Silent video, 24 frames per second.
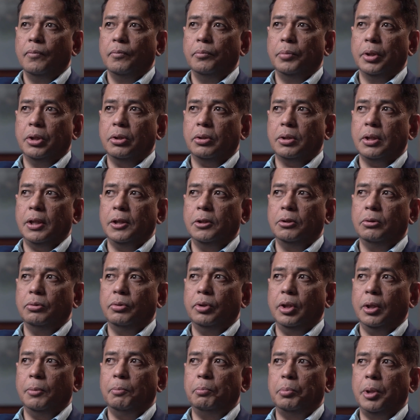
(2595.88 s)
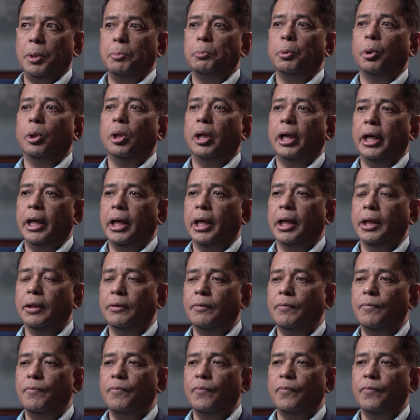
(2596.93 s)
Because I don't think people had